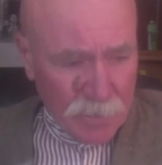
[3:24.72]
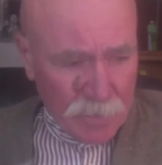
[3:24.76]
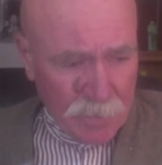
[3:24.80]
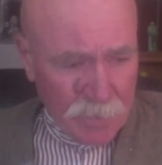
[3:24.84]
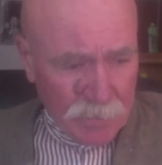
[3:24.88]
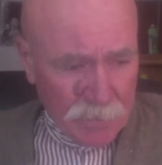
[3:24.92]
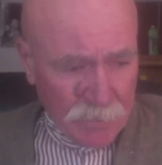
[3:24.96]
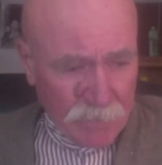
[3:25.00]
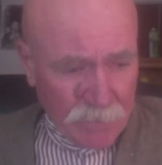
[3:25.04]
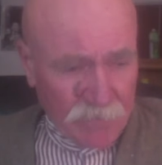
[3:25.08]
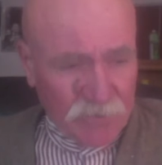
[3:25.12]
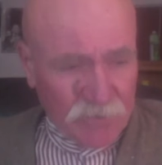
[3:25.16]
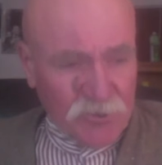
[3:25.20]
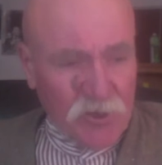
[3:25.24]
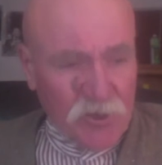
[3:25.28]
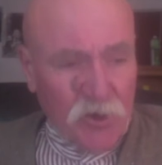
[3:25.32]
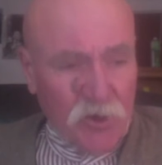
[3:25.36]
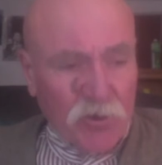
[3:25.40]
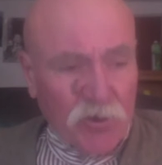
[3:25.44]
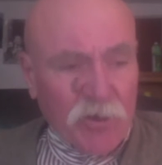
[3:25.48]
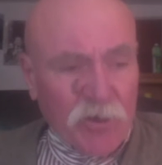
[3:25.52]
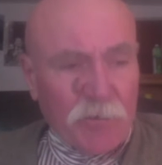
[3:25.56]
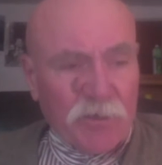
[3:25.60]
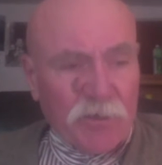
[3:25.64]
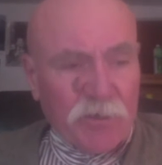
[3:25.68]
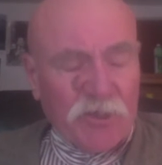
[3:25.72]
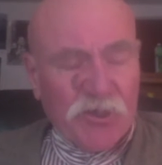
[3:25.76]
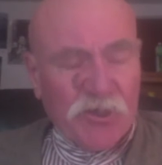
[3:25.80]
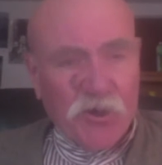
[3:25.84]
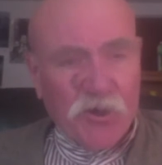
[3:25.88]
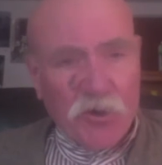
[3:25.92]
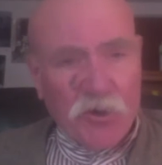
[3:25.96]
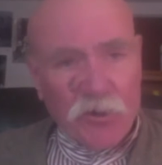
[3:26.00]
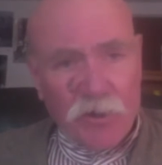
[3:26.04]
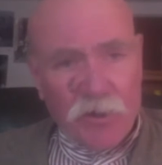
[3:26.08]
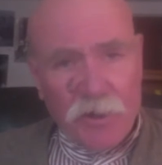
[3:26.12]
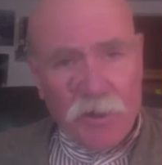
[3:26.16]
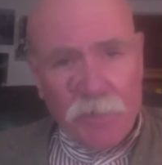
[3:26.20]
Slowly but
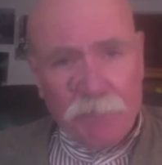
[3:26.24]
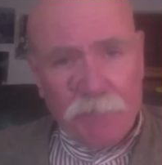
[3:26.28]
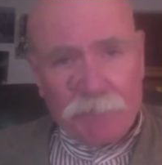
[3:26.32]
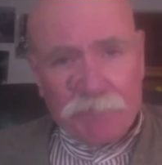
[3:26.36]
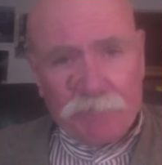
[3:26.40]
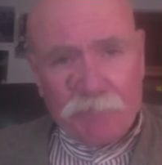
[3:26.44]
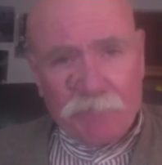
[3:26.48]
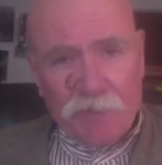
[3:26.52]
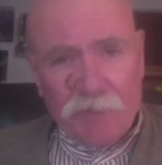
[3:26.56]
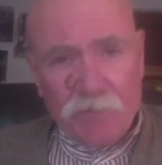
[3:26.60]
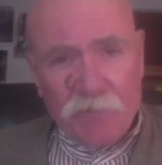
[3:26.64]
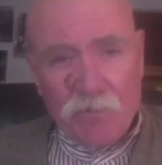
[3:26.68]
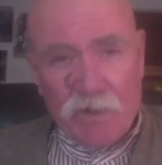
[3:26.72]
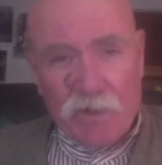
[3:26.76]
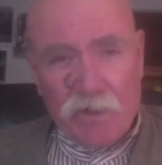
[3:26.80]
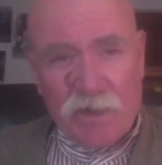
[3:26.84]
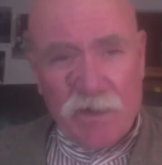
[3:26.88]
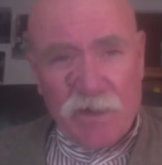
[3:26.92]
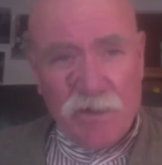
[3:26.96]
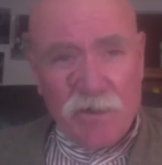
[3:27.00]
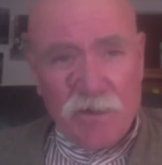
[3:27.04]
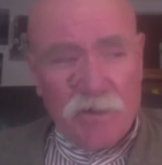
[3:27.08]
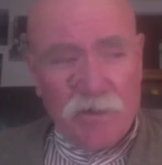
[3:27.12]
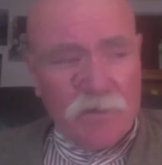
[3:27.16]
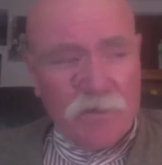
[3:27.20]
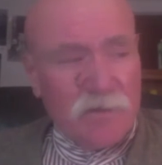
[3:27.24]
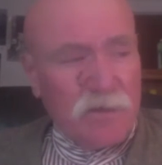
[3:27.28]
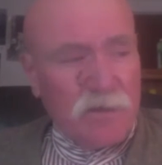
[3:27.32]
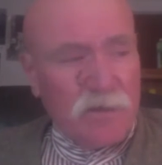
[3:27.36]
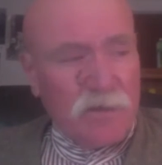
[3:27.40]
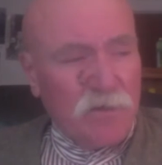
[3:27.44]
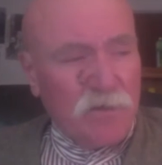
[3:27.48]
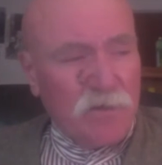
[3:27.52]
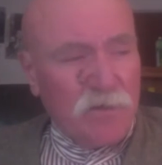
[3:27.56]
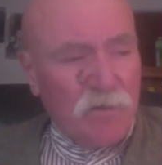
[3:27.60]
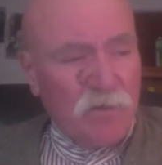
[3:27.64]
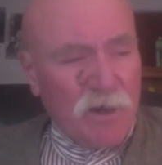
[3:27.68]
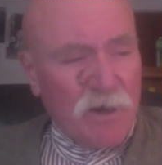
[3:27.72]
surely, when the
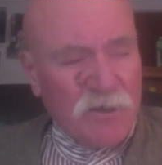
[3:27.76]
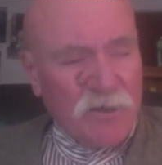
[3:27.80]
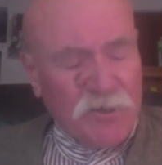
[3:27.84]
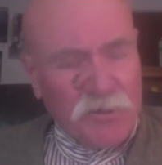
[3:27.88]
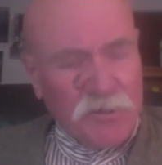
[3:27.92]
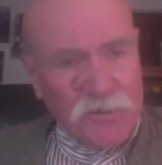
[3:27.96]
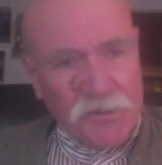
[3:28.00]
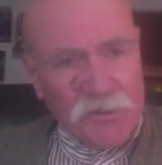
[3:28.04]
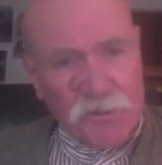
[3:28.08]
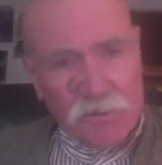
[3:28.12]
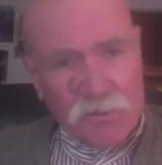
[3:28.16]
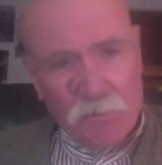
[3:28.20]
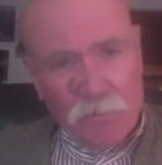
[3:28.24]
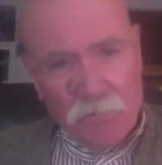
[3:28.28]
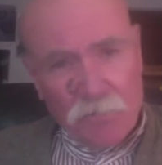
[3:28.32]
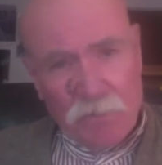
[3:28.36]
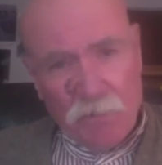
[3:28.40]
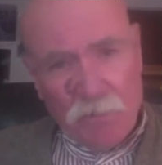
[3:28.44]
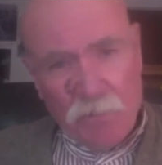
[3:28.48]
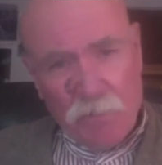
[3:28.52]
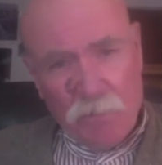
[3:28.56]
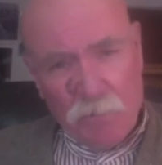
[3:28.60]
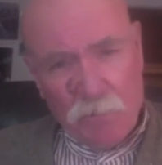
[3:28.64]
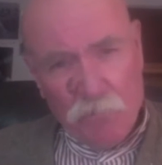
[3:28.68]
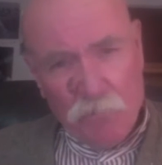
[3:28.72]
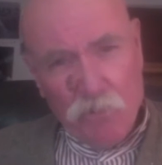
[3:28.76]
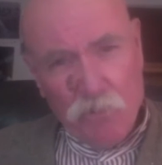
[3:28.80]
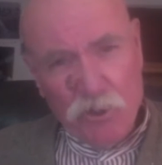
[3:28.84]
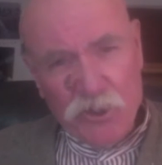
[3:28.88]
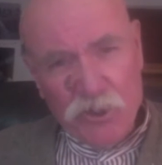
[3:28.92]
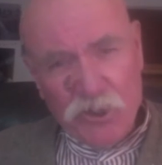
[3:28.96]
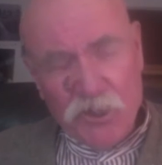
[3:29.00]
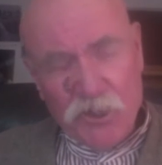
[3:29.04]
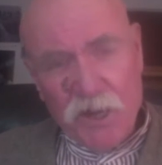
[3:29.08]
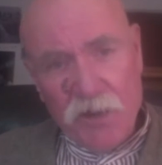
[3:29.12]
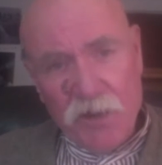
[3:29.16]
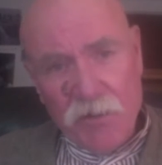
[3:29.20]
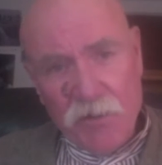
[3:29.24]
Russians pushed
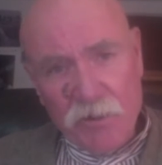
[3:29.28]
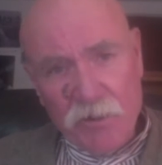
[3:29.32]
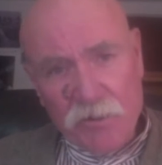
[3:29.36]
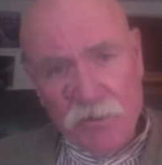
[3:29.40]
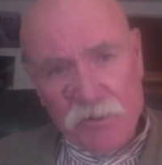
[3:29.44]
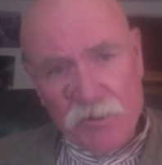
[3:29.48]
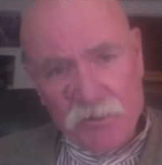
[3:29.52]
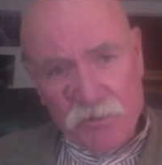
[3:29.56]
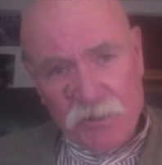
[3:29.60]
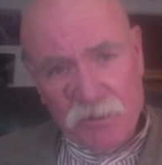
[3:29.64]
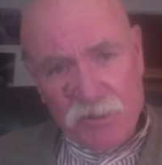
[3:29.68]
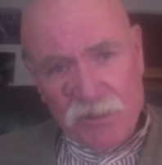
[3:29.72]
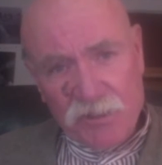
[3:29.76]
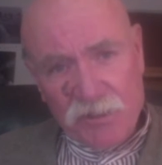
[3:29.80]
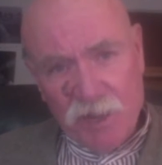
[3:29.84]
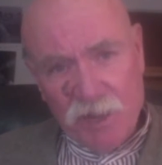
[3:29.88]
down into the South